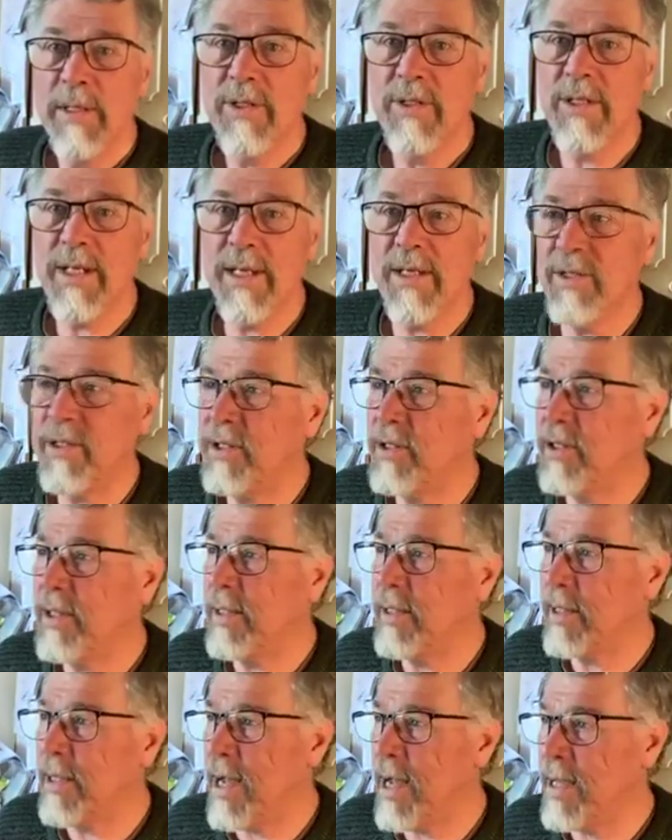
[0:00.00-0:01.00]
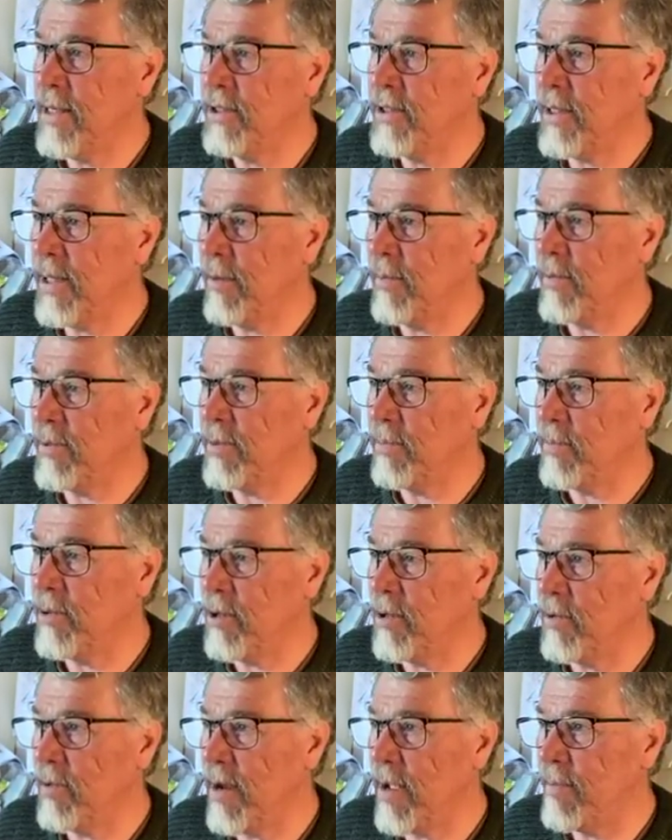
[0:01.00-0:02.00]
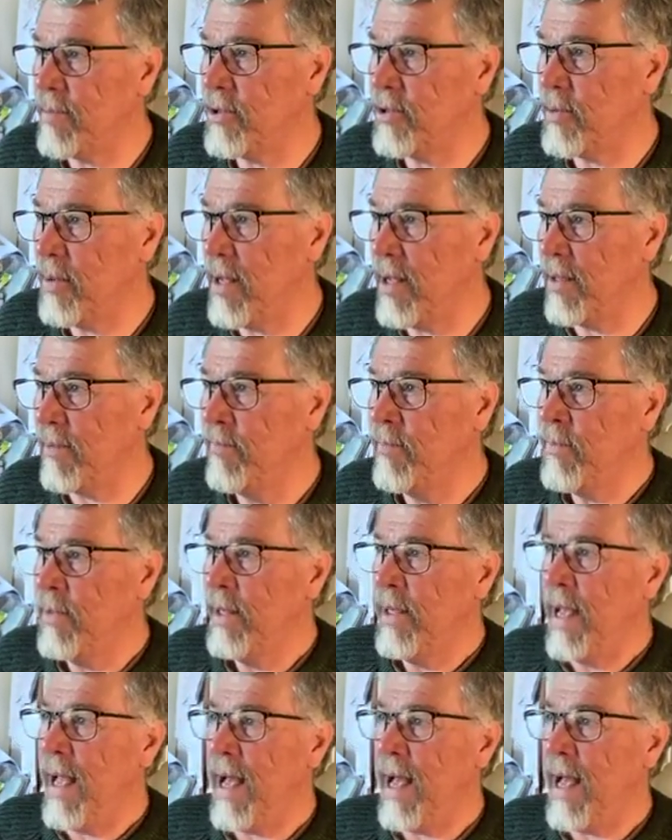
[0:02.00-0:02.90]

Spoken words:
it's nice to see the guys get with the program as well.